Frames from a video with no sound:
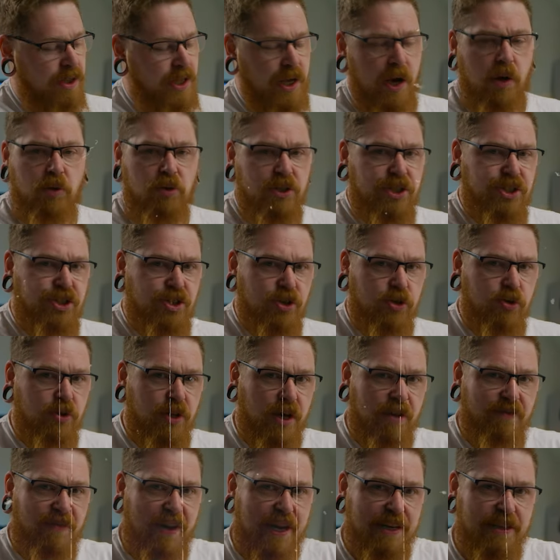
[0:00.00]
The only two
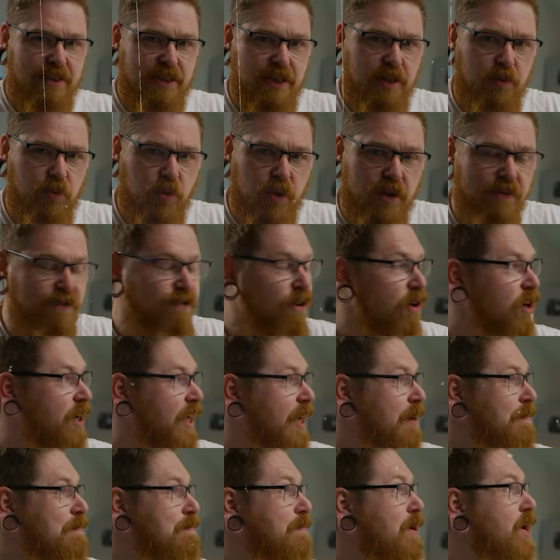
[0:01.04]
that have actually worked.
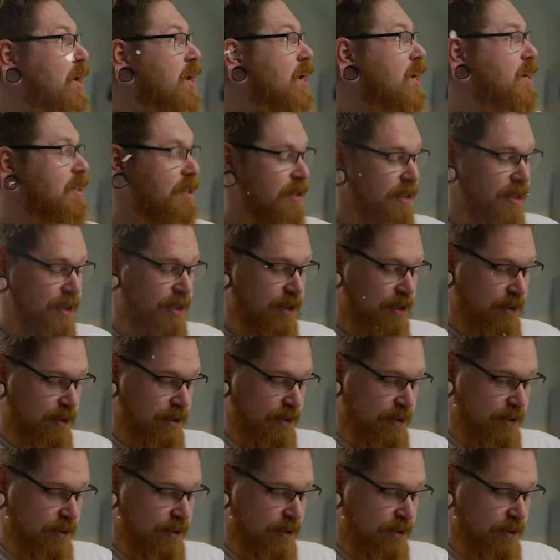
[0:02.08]
Fucking birds.